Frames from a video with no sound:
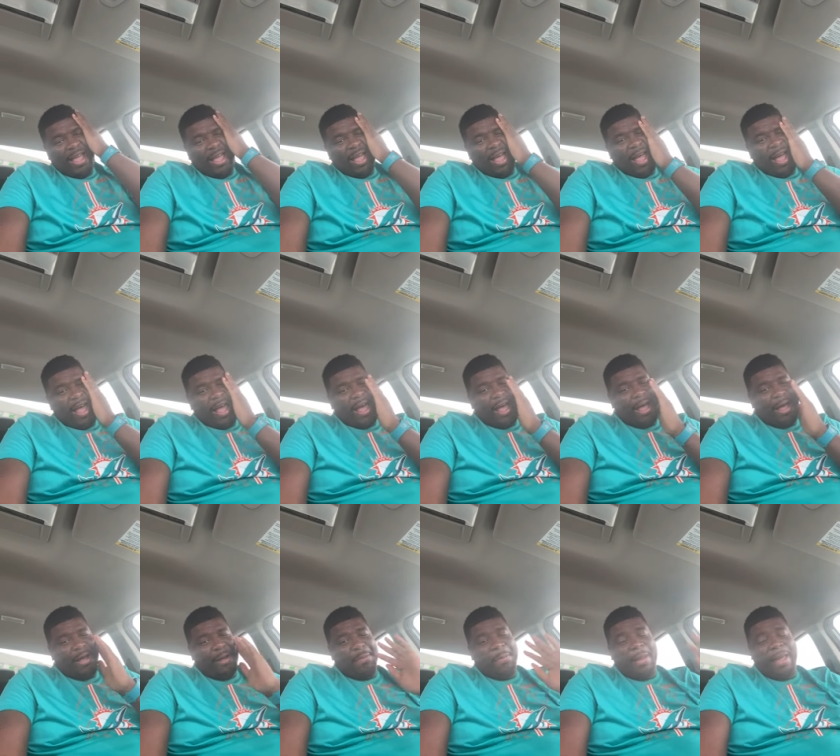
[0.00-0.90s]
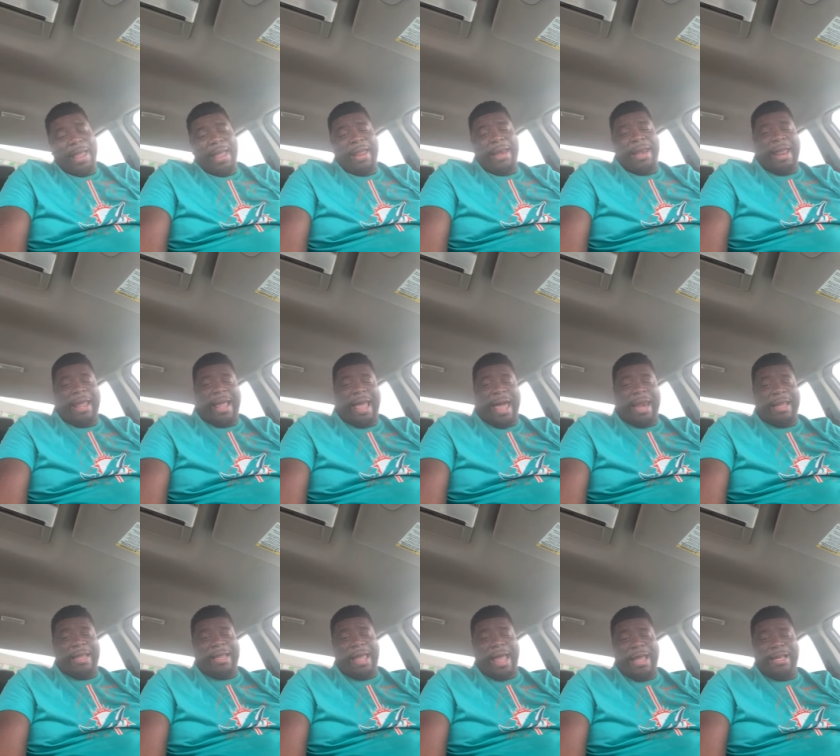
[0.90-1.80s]
Oh, man, they got a
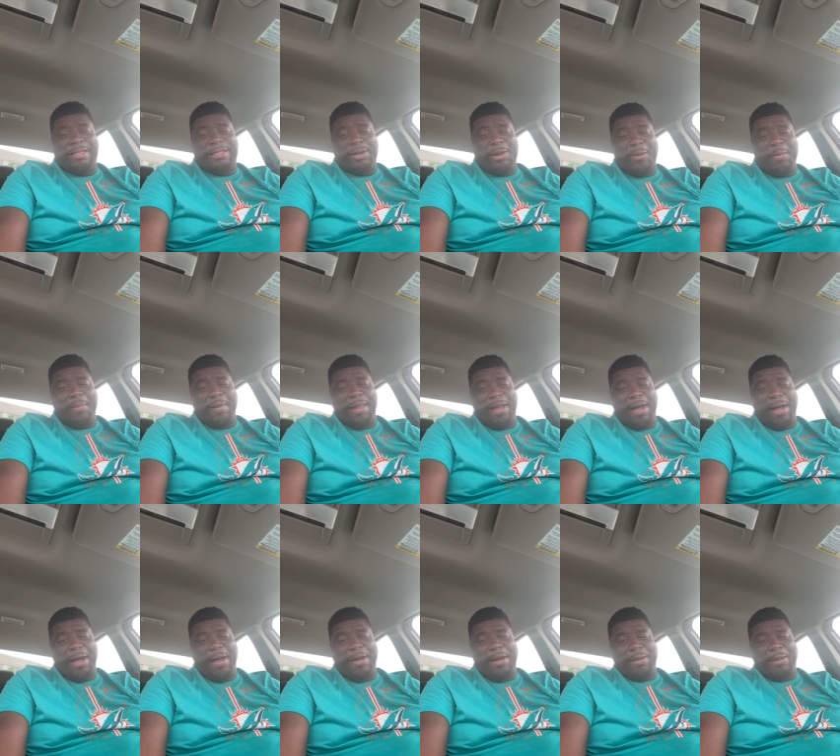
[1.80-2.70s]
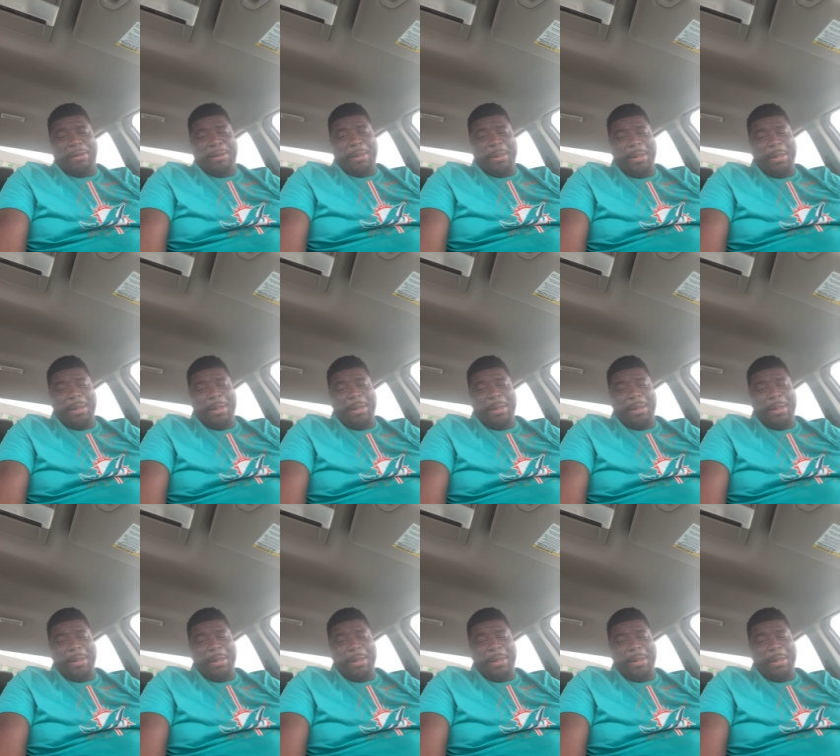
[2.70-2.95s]
case on me, y'all.